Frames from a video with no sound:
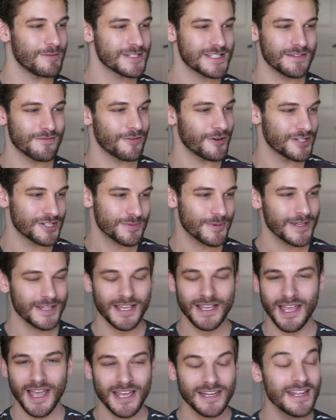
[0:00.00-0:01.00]
Was it Fringe Week
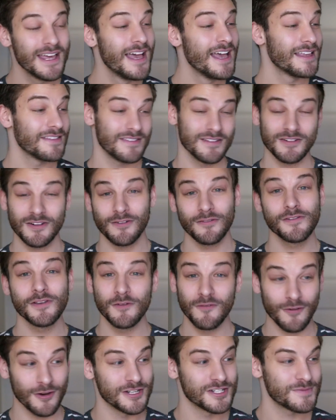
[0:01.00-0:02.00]
again? There are a
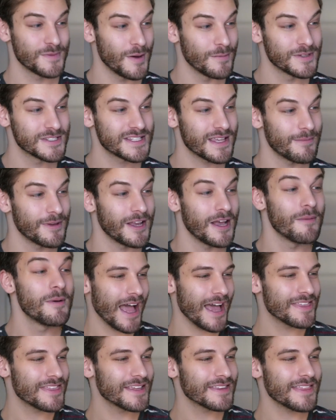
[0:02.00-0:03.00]
few Fringe moments coming up.
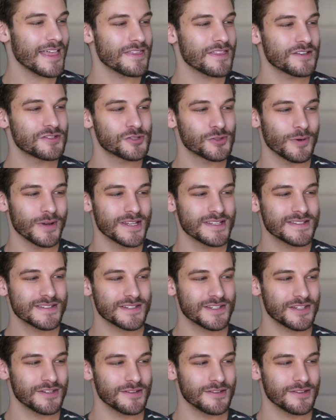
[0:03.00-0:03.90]
I think that the choice